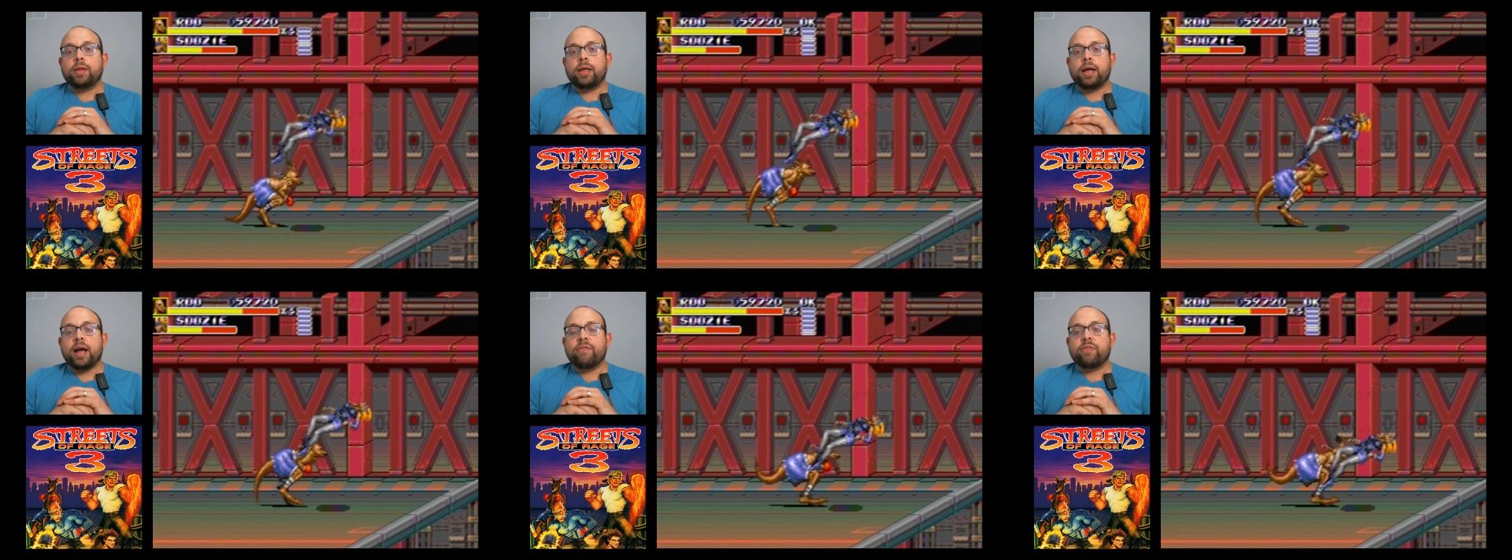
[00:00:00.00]

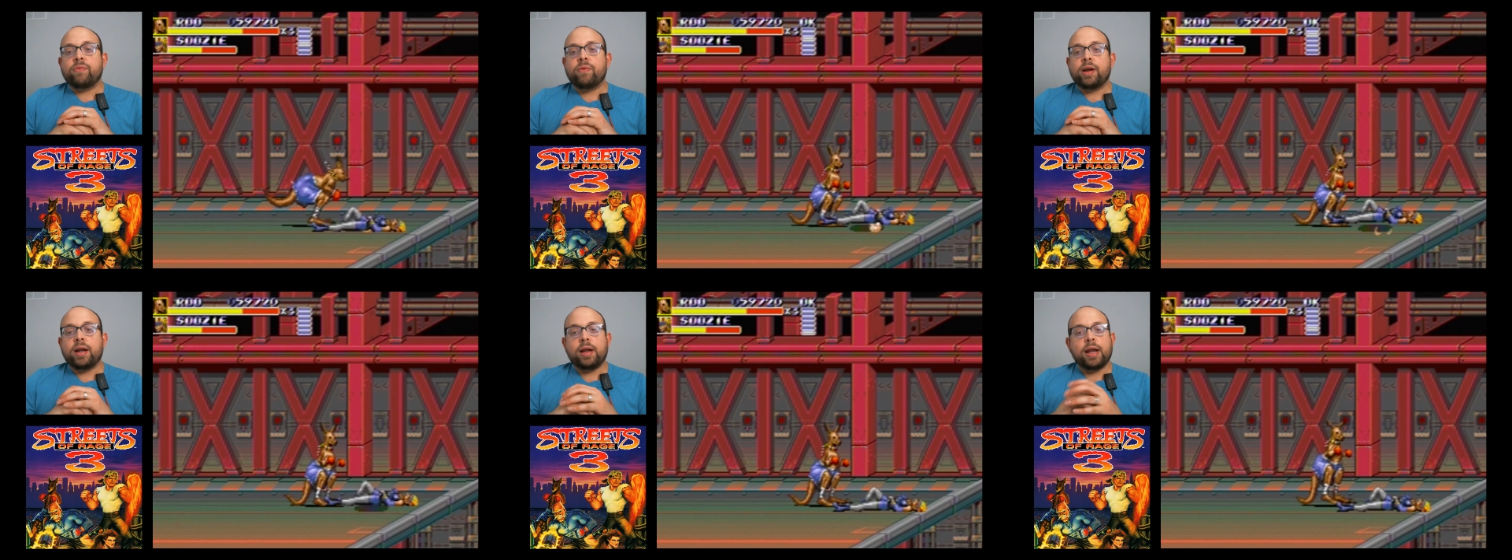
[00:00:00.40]

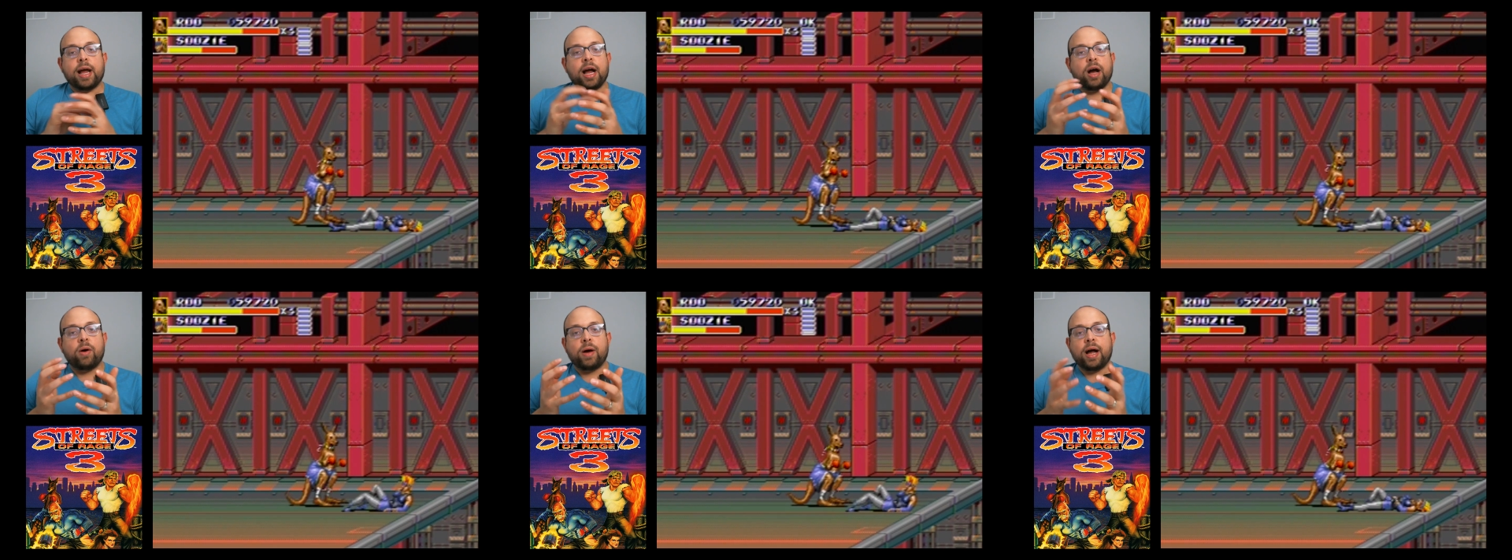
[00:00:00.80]
Everyone
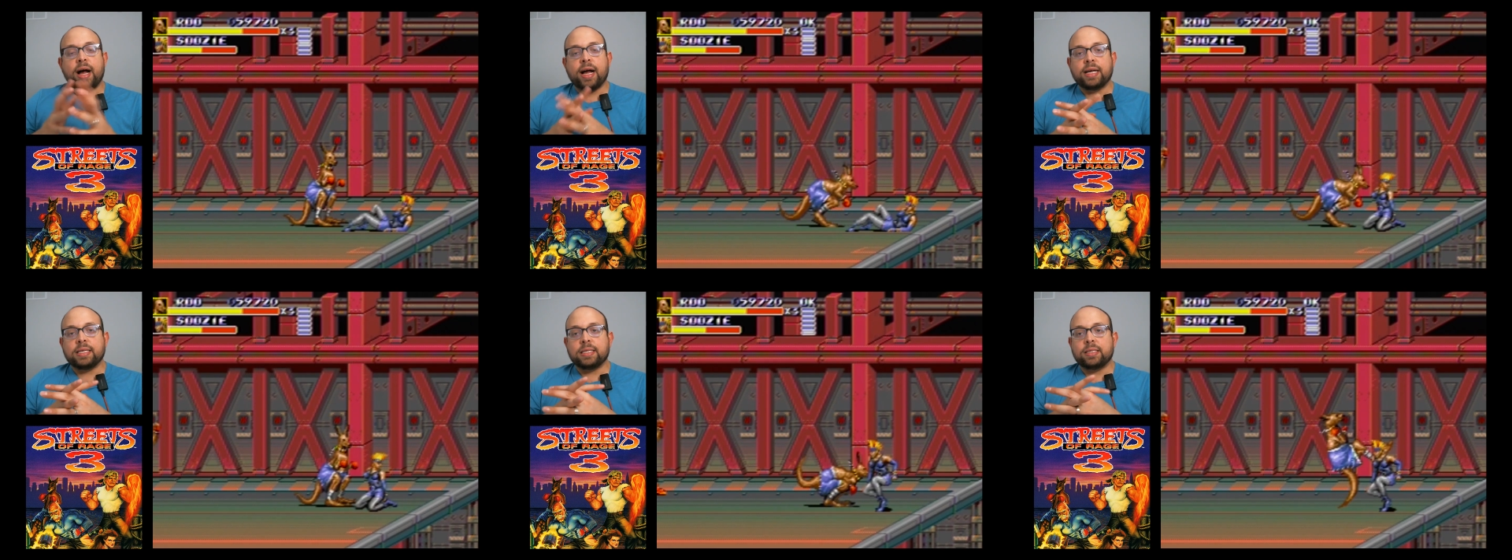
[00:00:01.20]
now
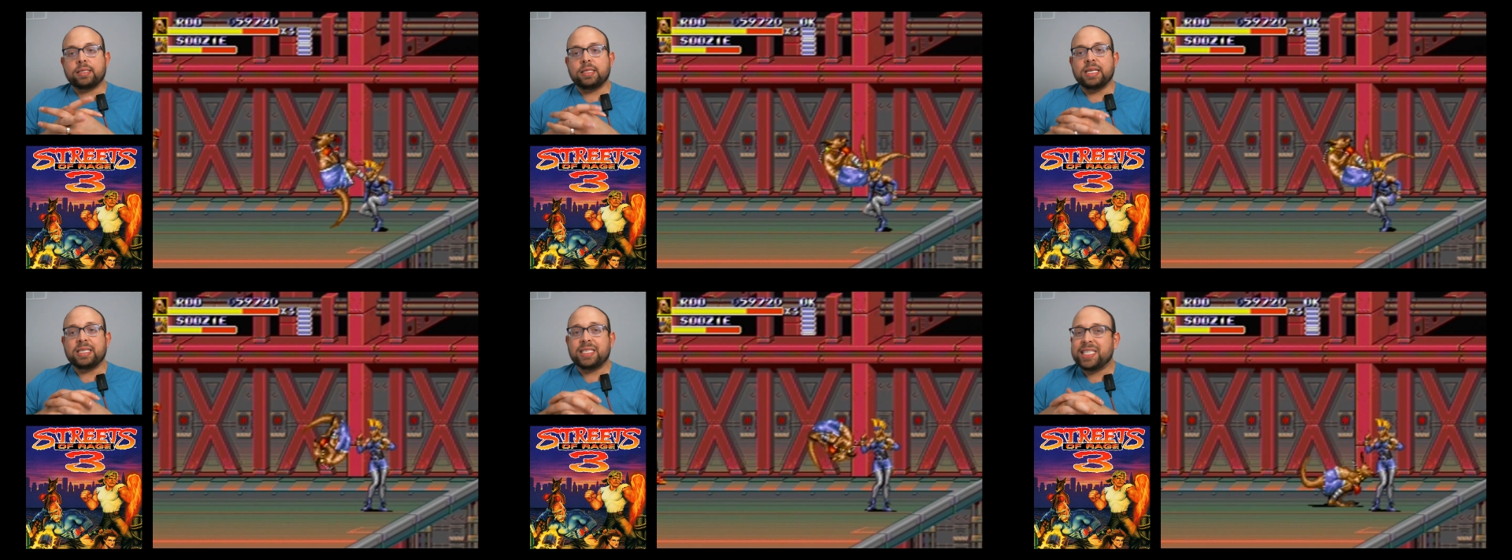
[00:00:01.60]
has
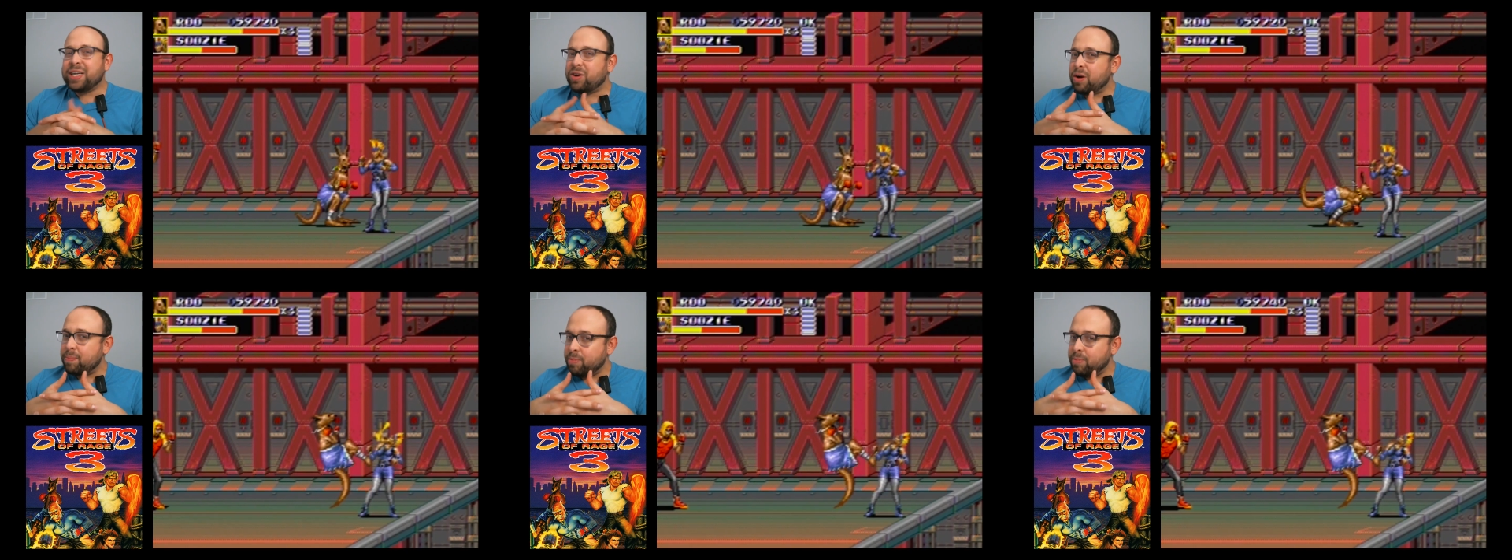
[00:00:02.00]
these secret